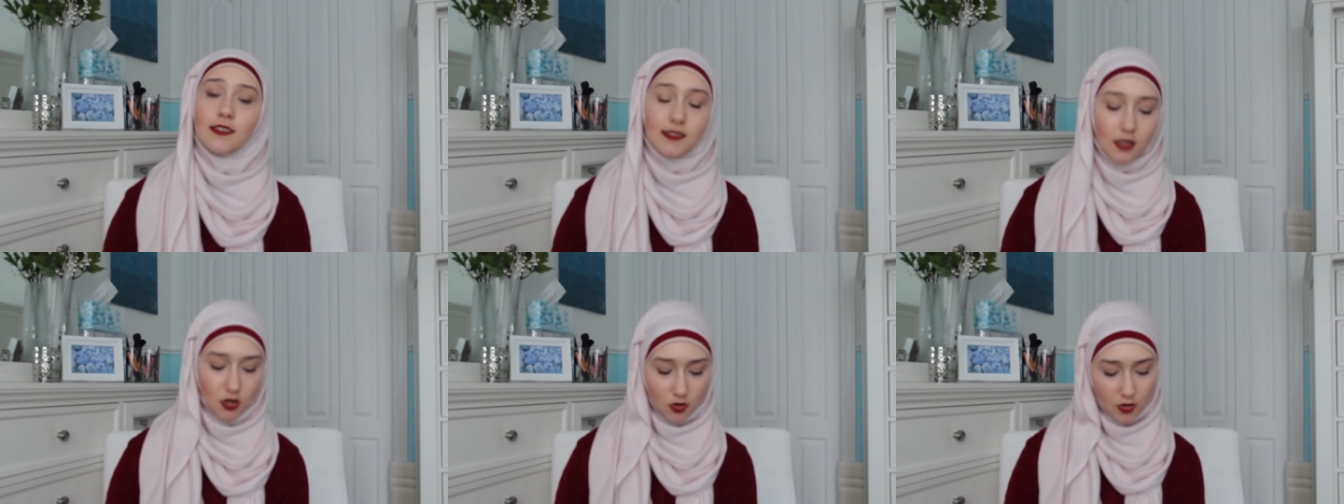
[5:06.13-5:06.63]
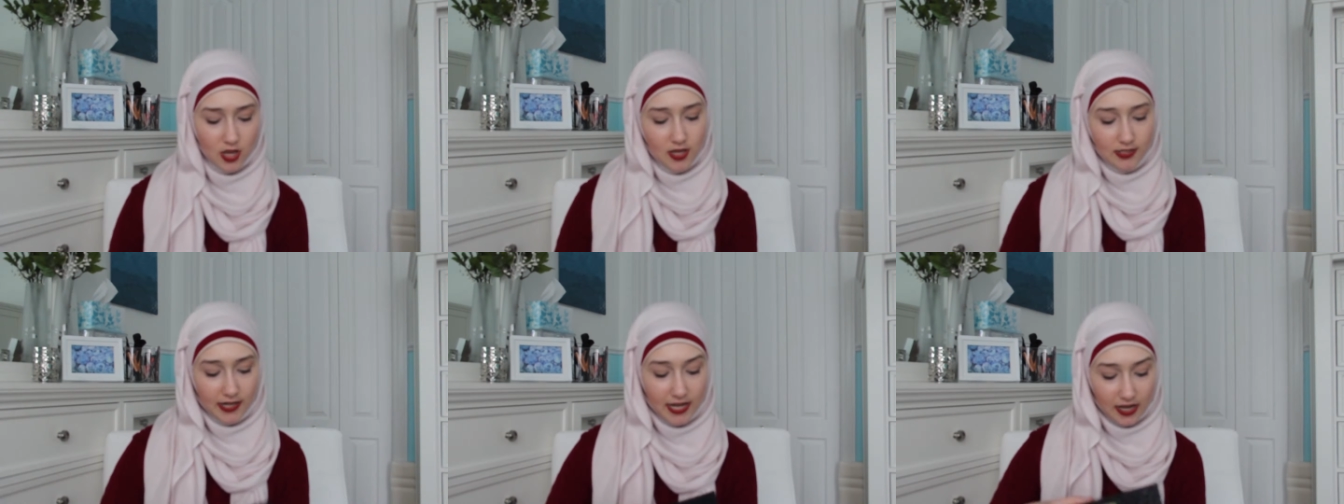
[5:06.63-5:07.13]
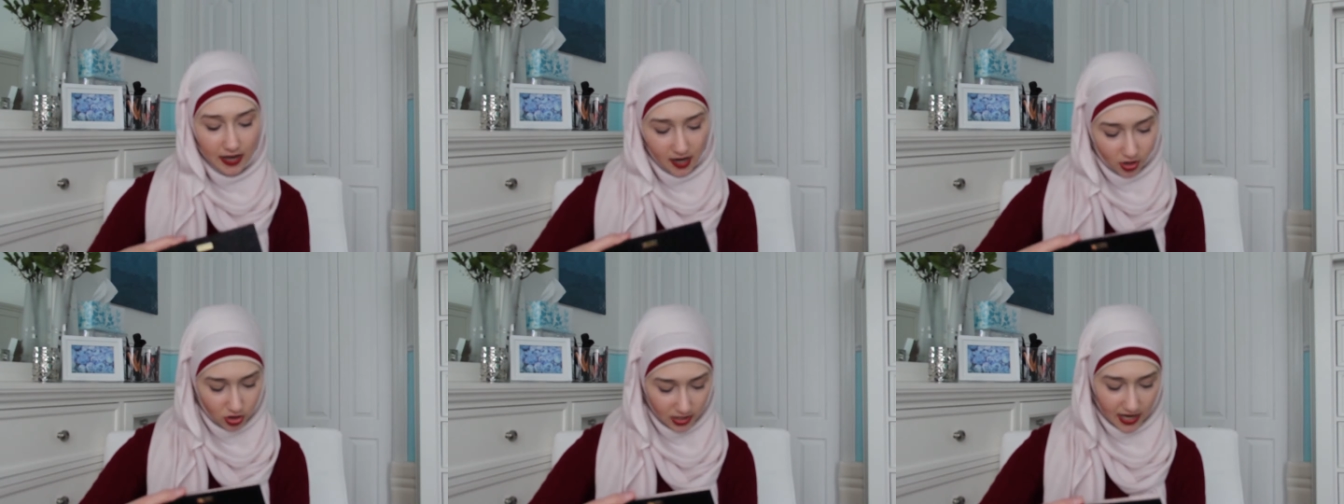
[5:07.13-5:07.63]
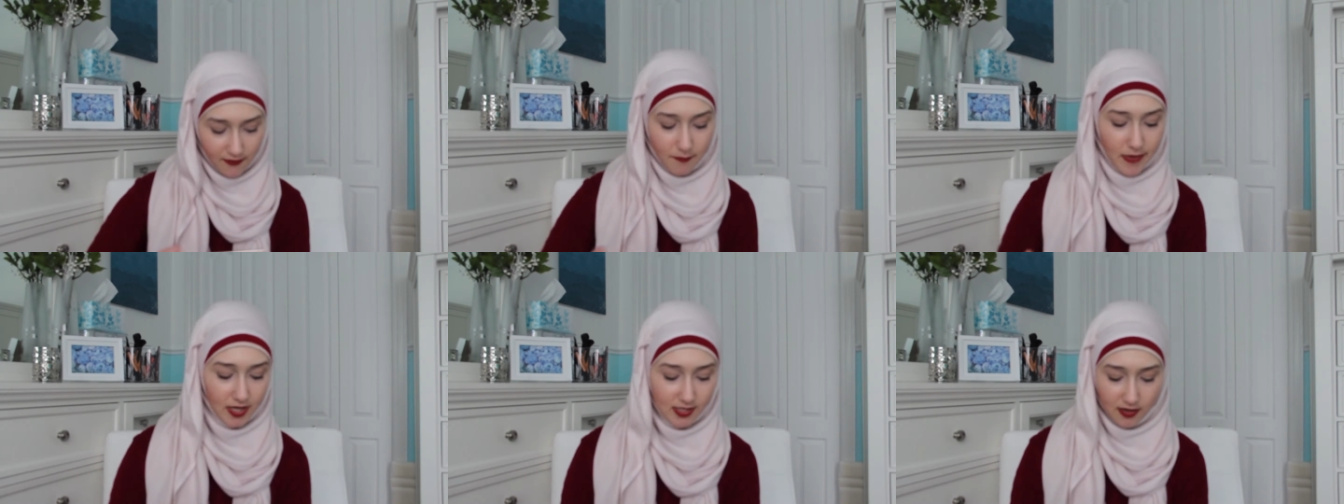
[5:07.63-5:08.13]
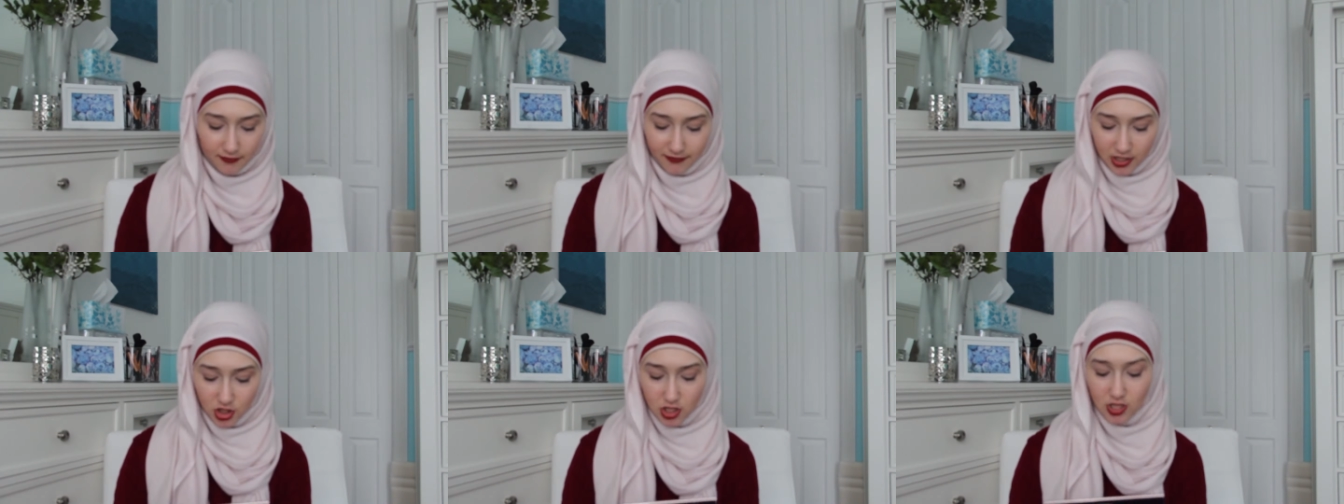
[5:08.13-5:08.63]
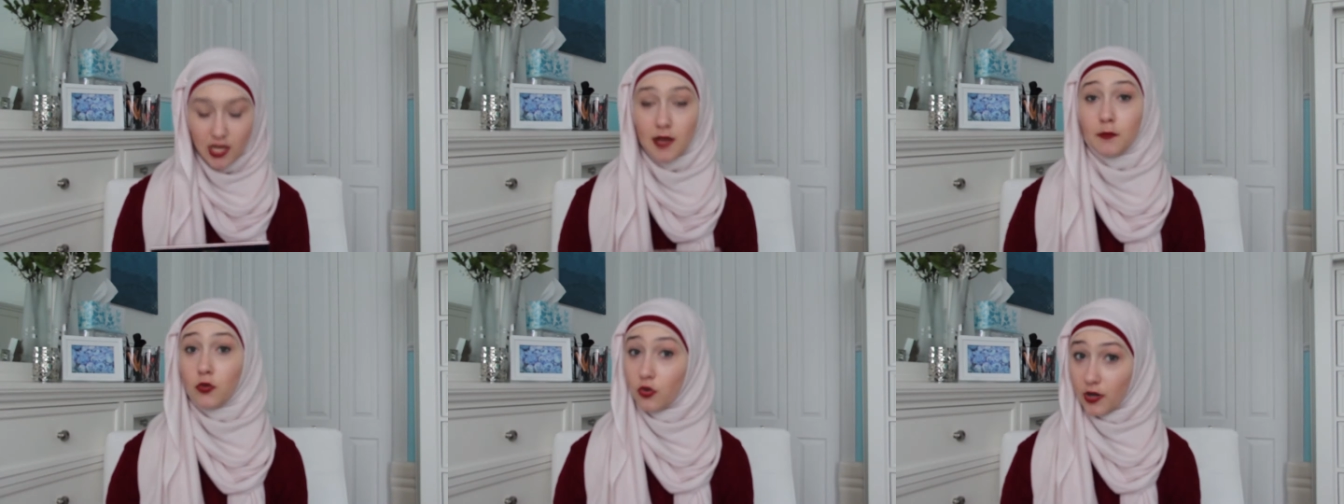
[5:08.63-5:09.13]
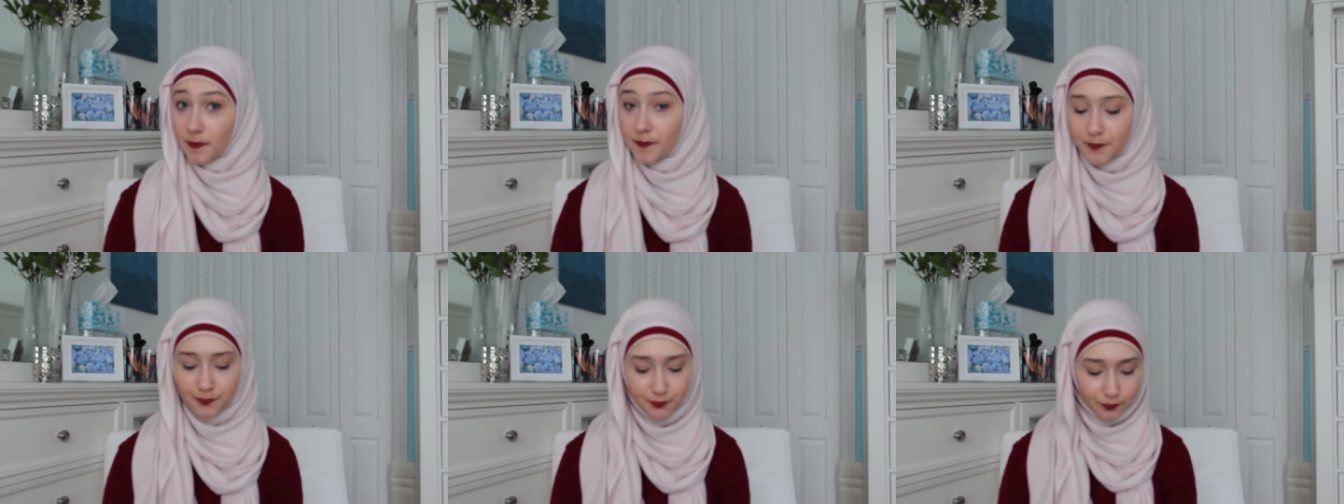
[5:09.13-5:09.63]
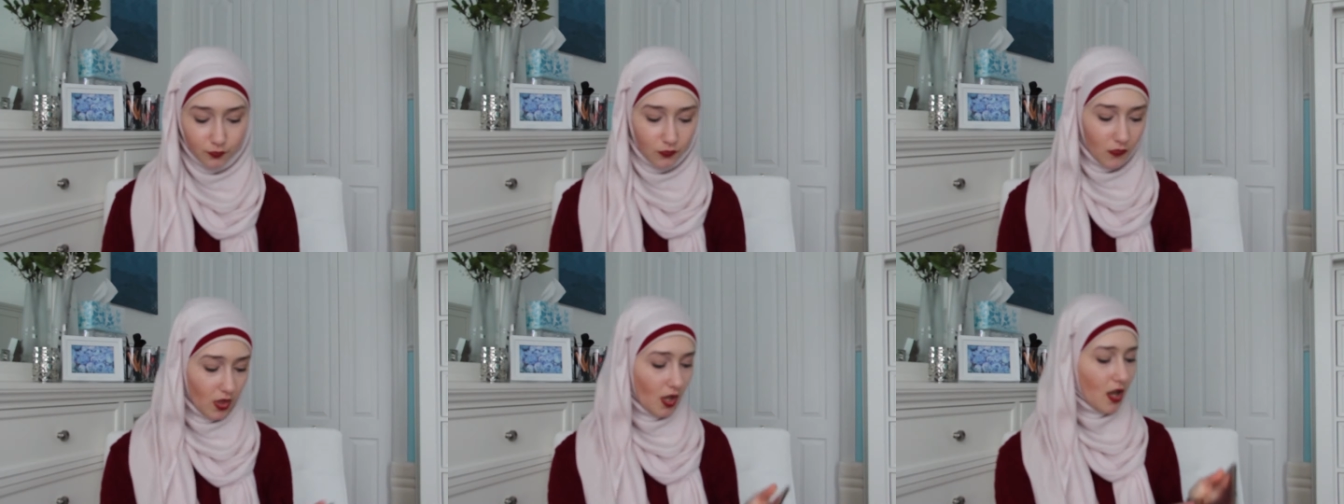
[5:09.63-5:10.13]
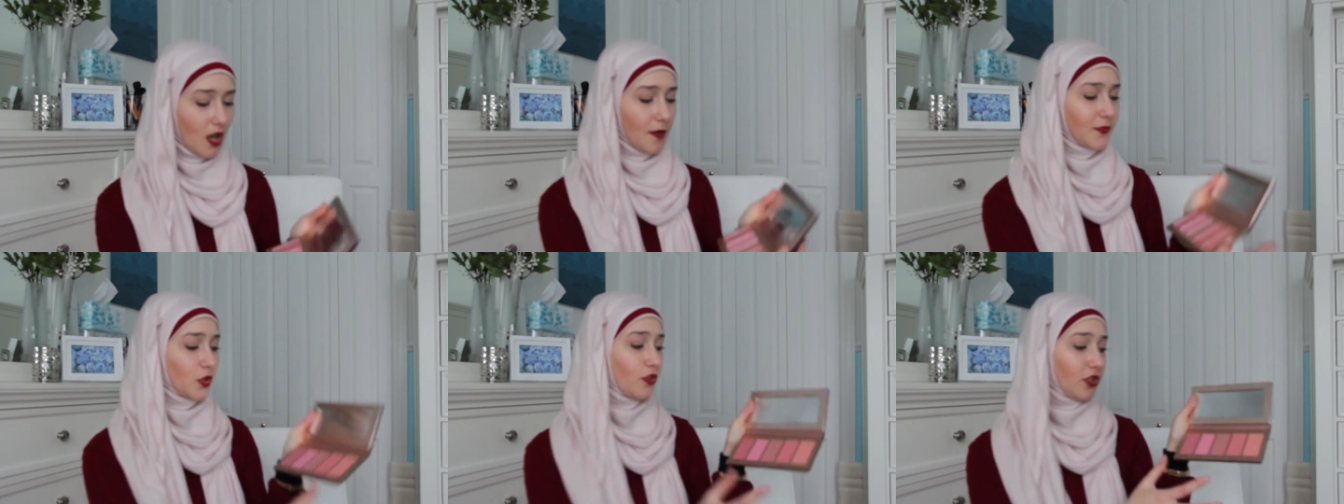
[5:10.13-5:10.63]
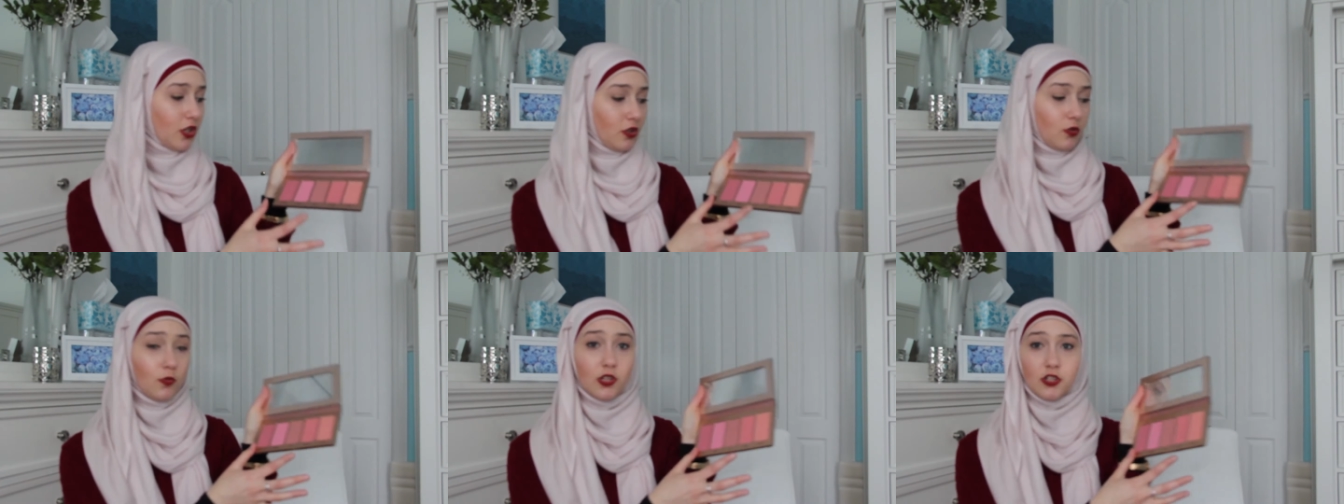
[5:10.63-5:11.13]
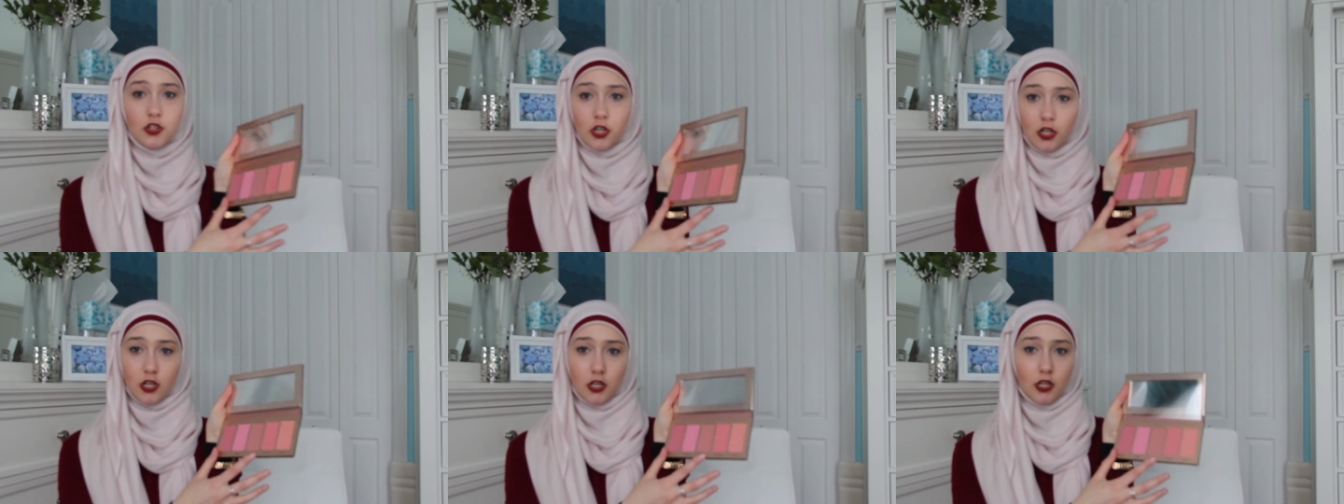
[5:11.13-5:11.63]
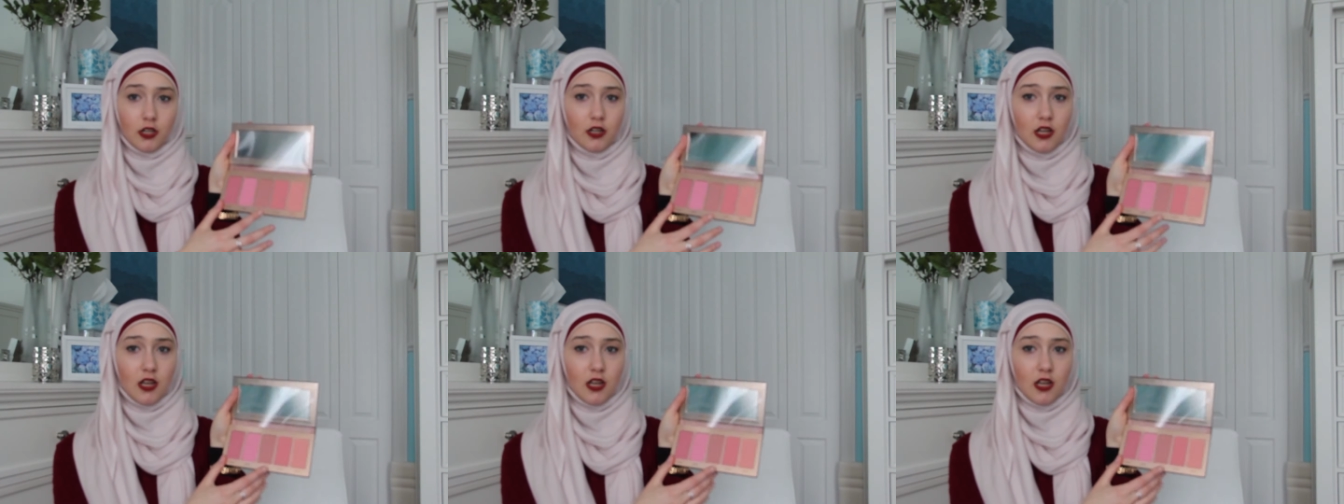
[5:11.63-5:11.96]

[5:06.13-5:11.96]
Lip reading: So today I actually have a mix of Fetching and Prim, so the two darker